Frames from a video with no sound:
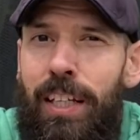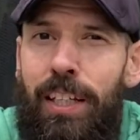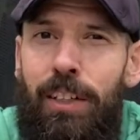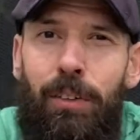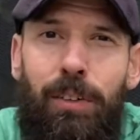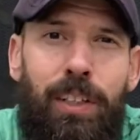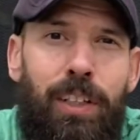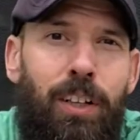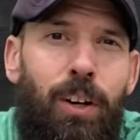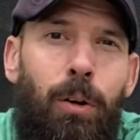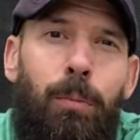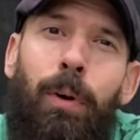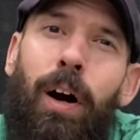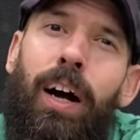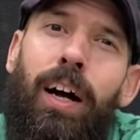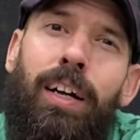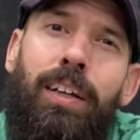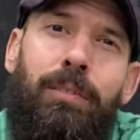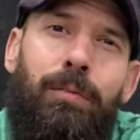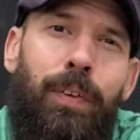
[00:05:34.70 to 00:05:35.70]
don't need to go
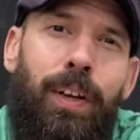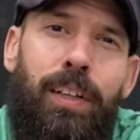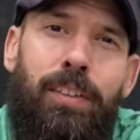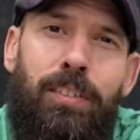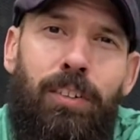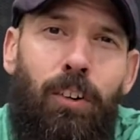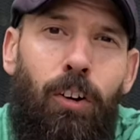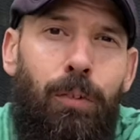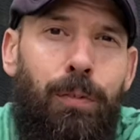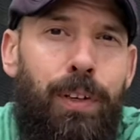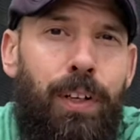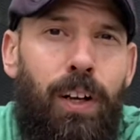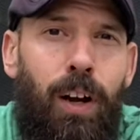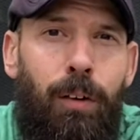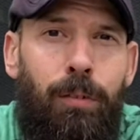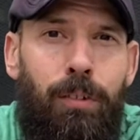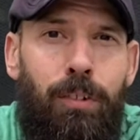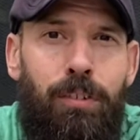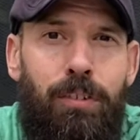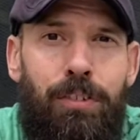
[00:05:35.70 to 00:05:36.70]
buying fancy RV
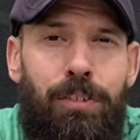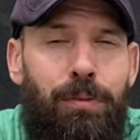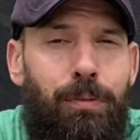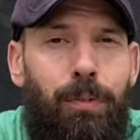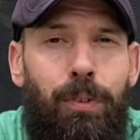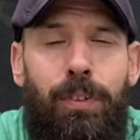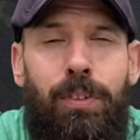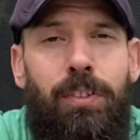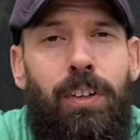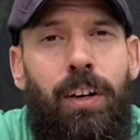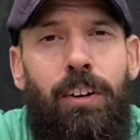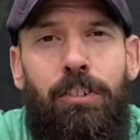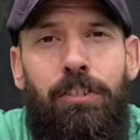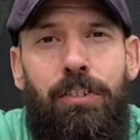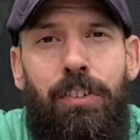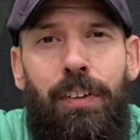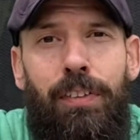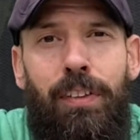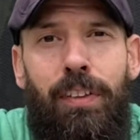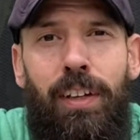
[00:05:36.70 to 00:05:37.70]
covers for the tires,
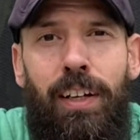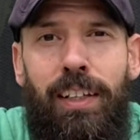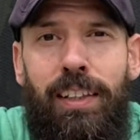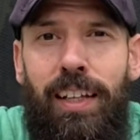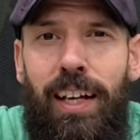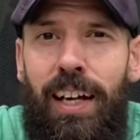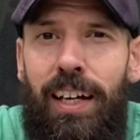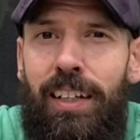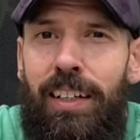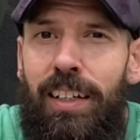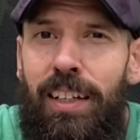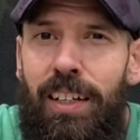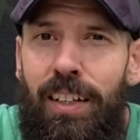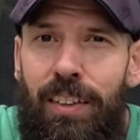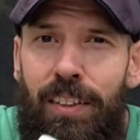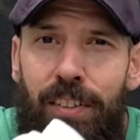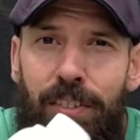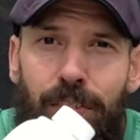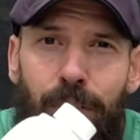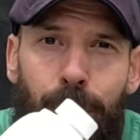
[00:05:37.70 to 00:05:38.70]
nothing like that.
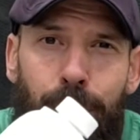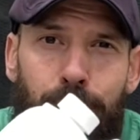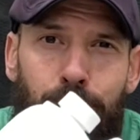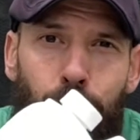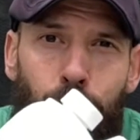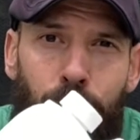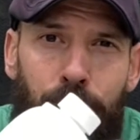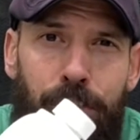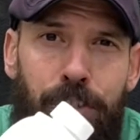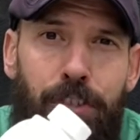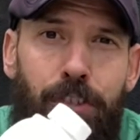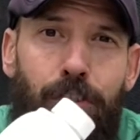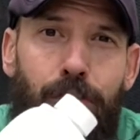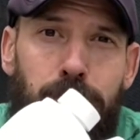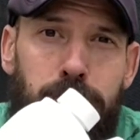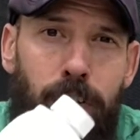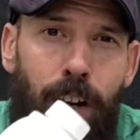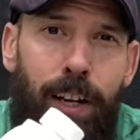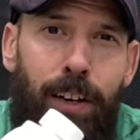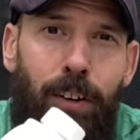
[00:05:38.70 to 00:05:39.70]
This stuff works
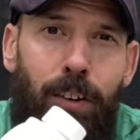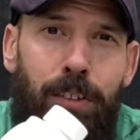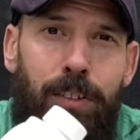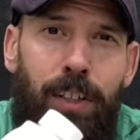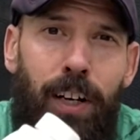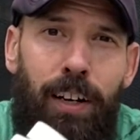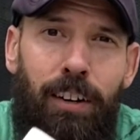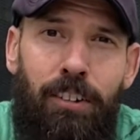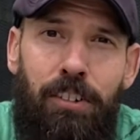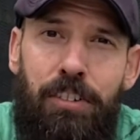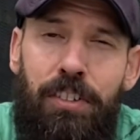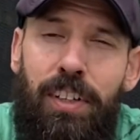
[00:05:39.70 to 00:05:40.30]
great on tires.